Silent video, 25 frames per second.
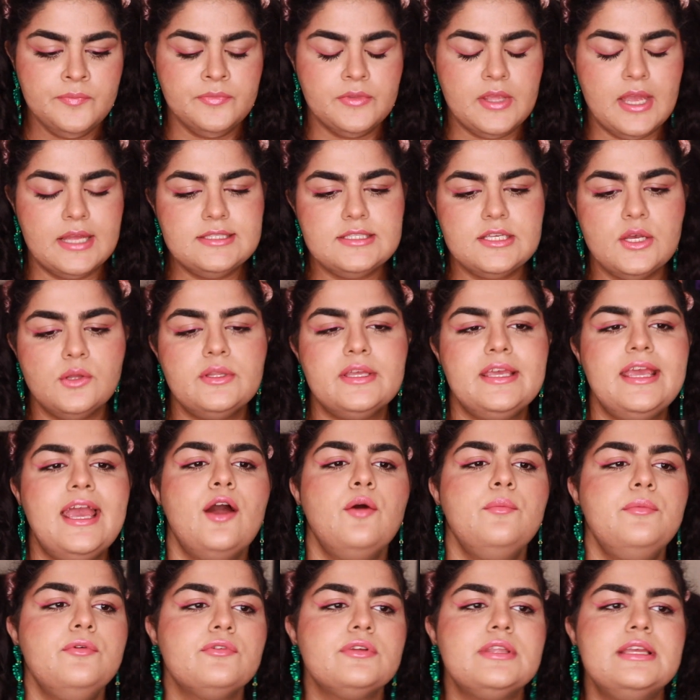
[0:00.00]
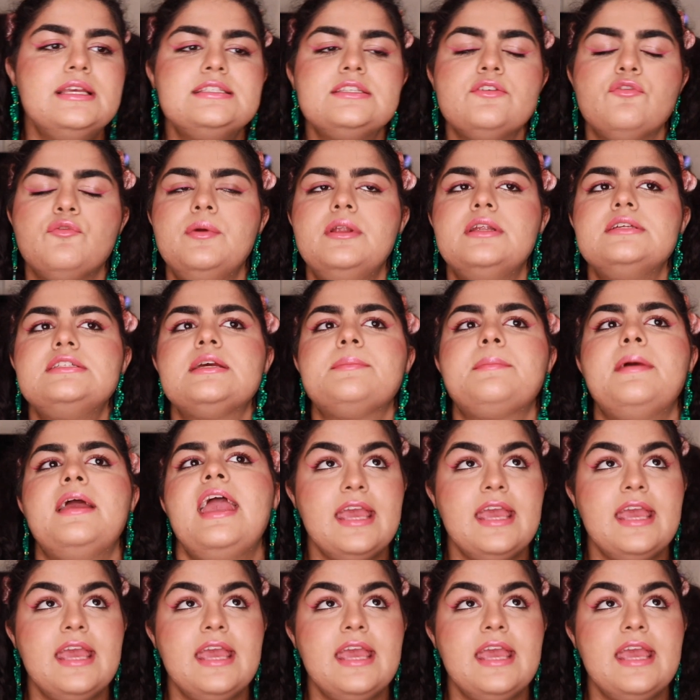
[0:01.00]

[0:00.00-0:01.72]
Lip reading: And so like, yeah, it would be really easy for me to take my